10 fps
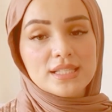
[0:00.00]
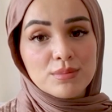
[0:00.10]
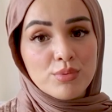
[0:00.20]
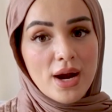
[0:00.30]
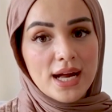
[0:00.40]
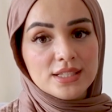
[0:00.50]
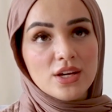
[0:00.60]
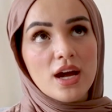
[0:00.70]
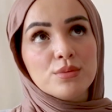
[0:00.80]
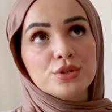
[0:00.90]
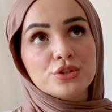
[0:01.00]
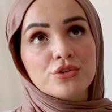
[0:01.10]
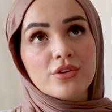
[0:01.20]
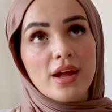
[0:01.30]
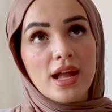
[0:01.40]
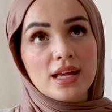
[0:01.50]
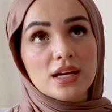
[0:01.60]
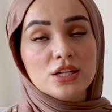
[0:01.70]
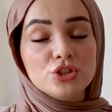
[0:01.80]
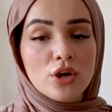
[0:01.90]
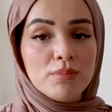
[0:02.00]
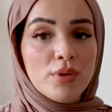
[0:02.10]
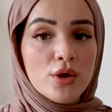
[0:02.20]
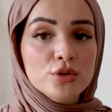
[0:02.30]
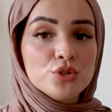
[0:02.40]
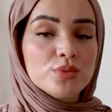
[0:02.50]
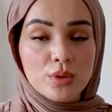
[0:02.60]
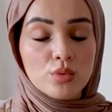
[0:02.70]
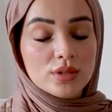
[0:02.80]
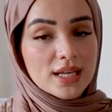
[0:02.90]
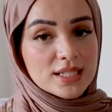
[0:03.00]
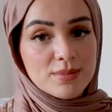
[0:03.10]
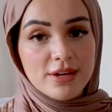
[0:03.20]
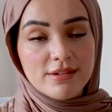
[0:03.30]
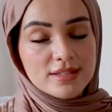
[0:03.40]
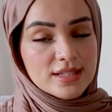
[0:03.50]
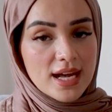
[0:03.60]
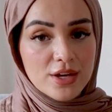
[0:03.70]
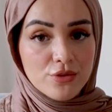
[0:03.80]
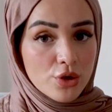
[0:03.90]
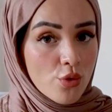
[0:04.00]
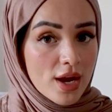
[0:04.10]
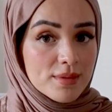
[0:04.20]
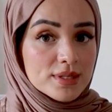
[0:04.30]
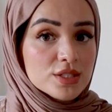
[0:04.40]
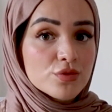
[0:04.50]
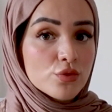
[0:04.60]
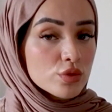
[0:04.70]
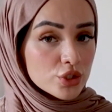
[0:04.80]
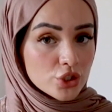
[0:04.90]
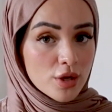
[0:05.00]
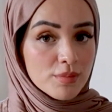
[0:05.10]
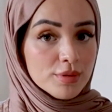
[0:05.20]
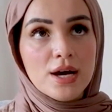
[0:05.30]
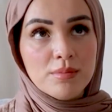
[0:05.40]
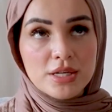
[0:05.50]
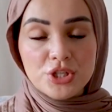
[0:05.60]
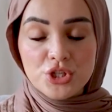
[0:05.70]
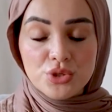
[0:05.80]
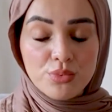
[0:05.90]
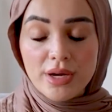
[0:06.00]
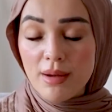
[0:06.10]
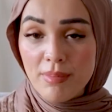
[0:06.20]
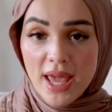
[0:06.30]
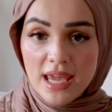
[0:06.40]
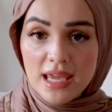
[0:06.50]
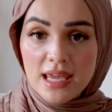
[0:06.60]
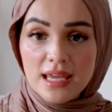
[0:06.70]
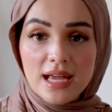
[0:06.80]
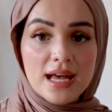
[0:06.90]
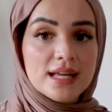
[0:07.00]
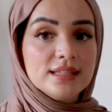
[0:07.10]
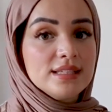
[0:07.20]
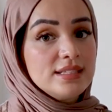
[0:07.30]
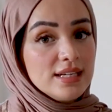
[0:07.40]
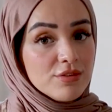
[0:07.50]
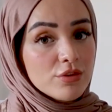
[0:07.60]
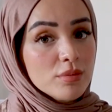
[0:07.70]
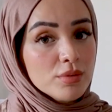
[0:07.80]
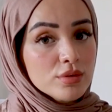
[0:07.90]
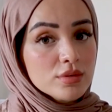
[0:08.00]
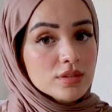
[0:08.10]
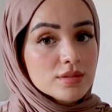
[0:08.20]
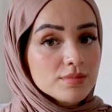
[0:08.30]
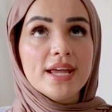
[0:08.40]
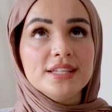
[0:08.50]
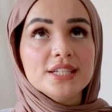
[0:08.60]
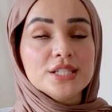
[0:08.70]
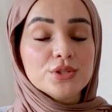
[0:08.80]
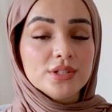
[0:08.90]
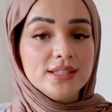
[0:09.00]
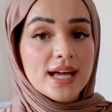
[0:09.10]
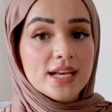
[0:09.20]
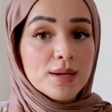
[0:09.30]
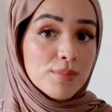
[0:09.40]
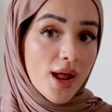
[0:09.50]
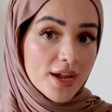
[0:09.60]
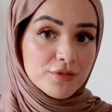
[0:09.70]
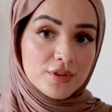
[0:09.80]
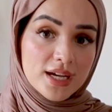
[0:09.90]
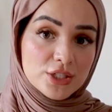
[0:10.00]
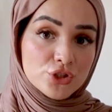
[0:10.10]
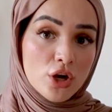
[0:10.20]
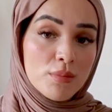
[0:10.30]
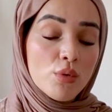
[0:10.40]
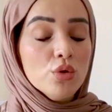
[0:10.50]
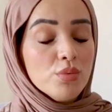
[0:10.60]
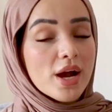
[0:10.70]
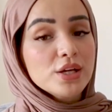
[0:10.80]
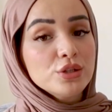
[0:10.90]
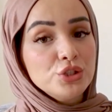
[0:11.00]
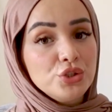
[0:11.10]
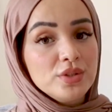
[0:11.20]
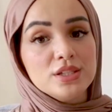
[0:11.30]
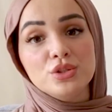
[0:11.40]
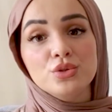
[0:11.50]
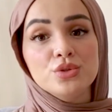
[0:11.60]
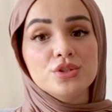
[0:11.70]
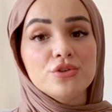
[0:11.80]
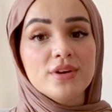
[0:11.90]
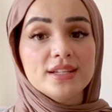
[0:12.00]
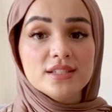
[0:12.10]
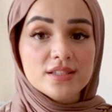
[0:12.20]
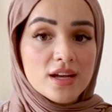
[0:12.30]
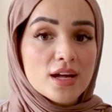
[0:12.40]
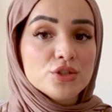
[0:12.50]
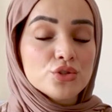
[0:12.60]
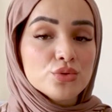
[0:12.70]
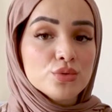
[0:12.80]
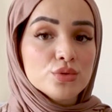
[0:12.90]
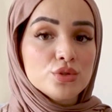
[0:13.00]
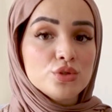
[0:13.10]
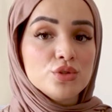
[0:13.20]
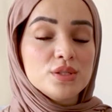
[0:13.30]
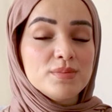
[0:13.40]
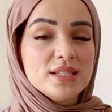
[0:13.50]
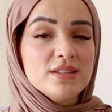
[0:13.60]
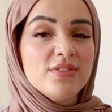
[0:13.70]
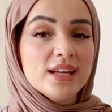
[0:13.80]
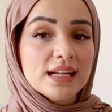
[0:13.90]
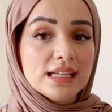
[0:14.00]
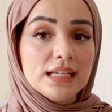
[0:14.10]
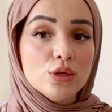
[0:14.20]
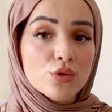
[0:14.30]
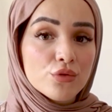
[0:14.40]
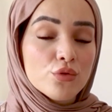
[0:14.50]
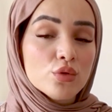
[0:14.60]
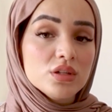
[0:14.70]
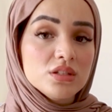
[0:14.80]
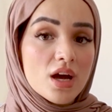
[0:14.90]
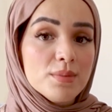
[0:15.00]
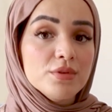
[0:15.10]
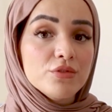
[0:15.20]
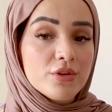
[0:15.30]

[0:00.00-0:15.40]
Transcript: as a brand, I would create a job post with all the experience and requirements for the job, how much we are paying and the deliverables. Creators could then apply for that job. Or what I could do is use the creator search tools to specifically look for the type of